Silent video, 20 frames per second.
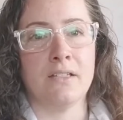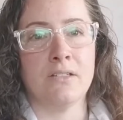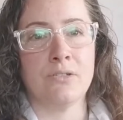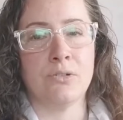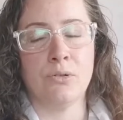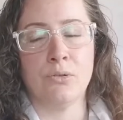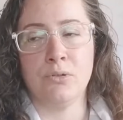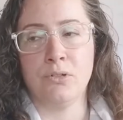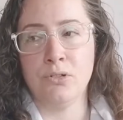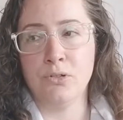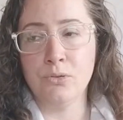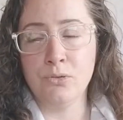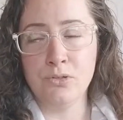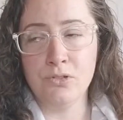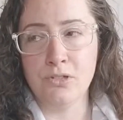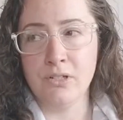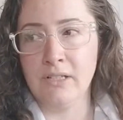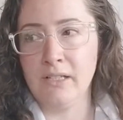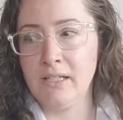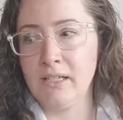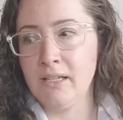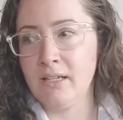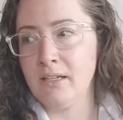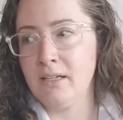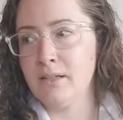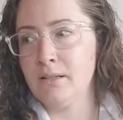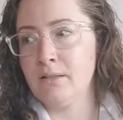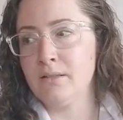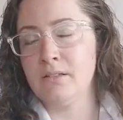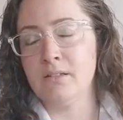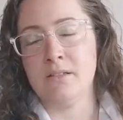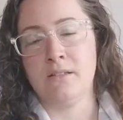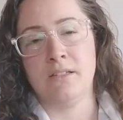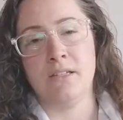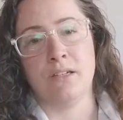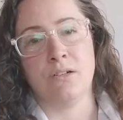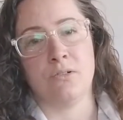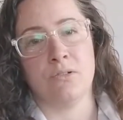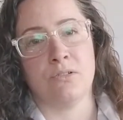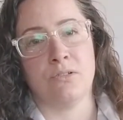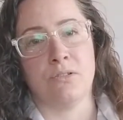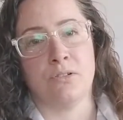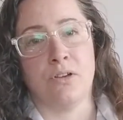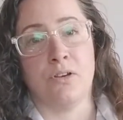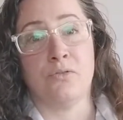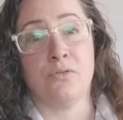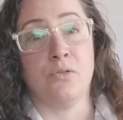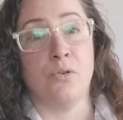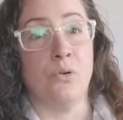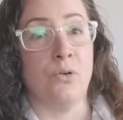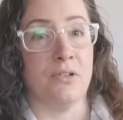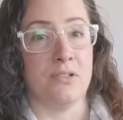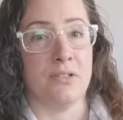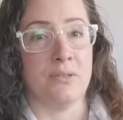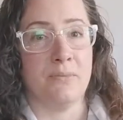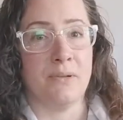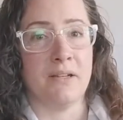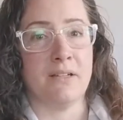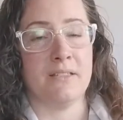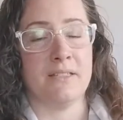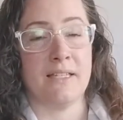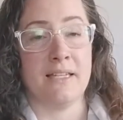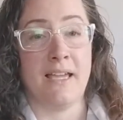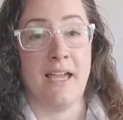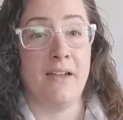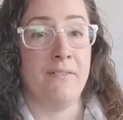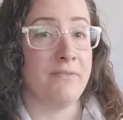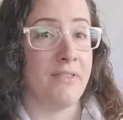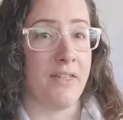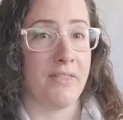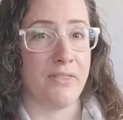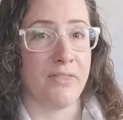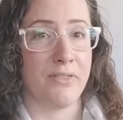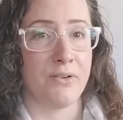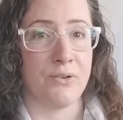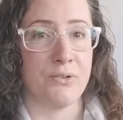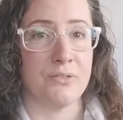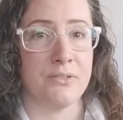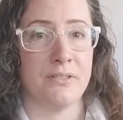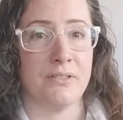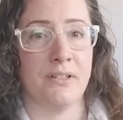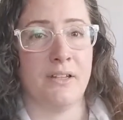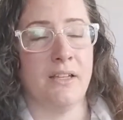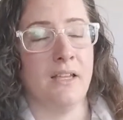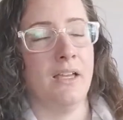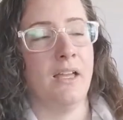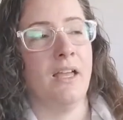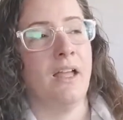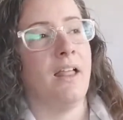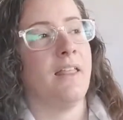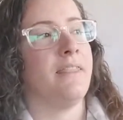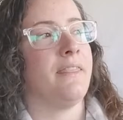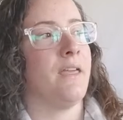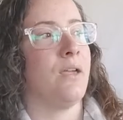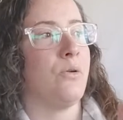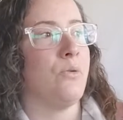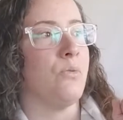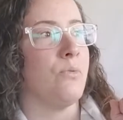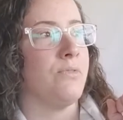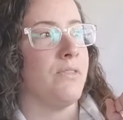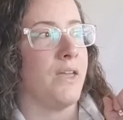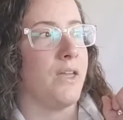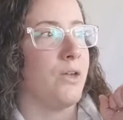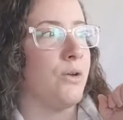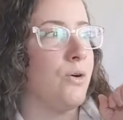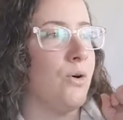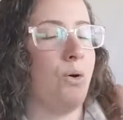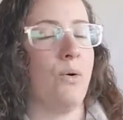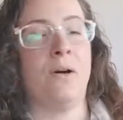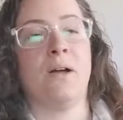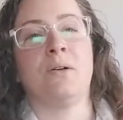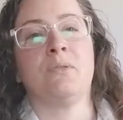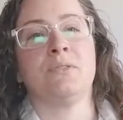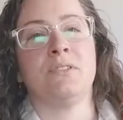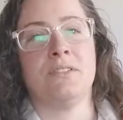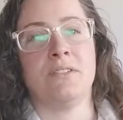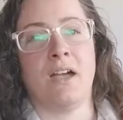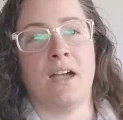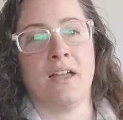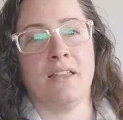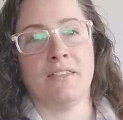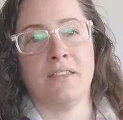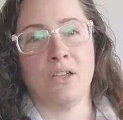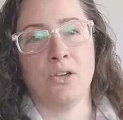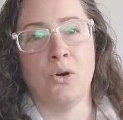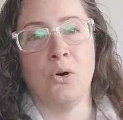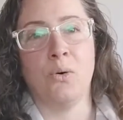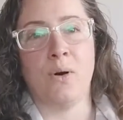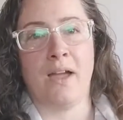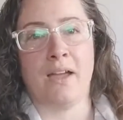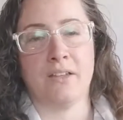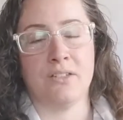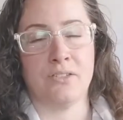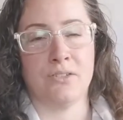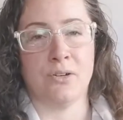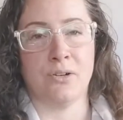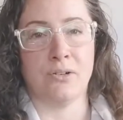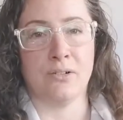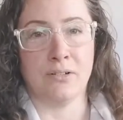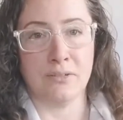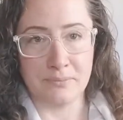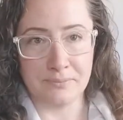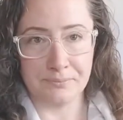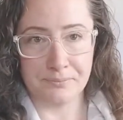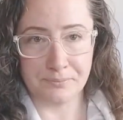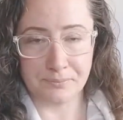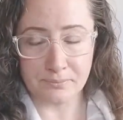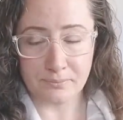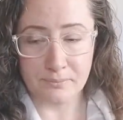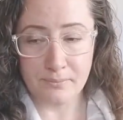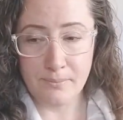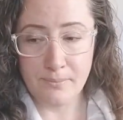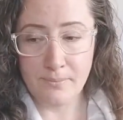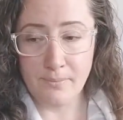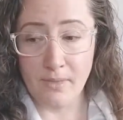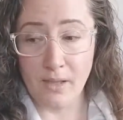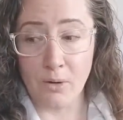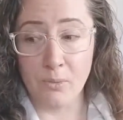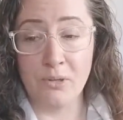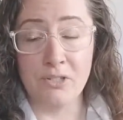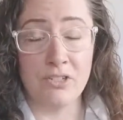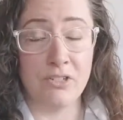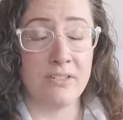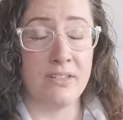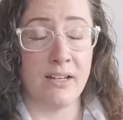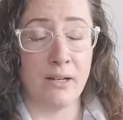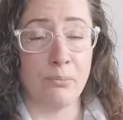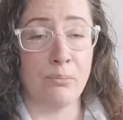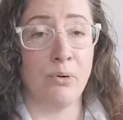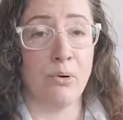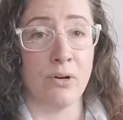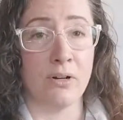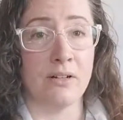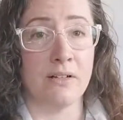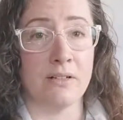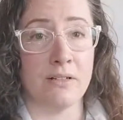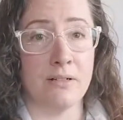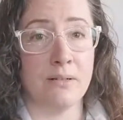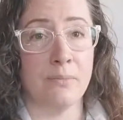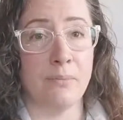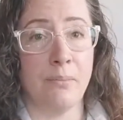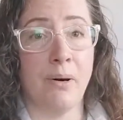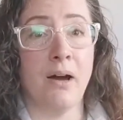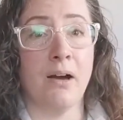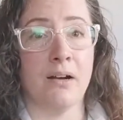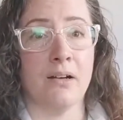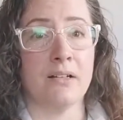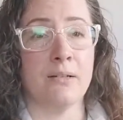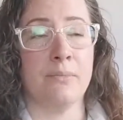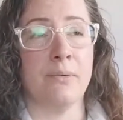So usually the seekers, of course, because they have that thirst, they go outside, they go external, which is an important part